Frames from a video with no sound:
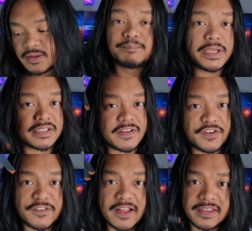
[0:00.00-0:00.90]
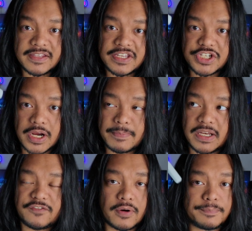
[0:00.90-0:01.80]
Because if you're flying the DJI Mini
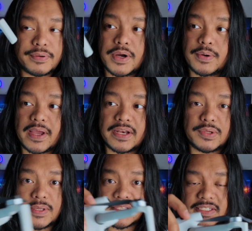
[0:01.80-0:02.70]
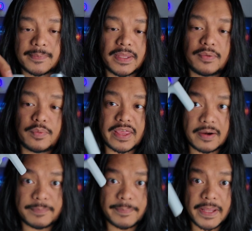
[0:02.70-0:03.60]
4 Pro and you hit something without a
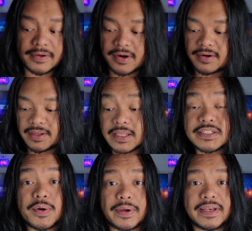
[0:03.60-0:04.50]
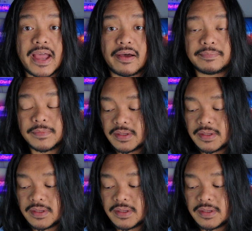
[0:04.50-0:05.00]
propeller guard, it's going down.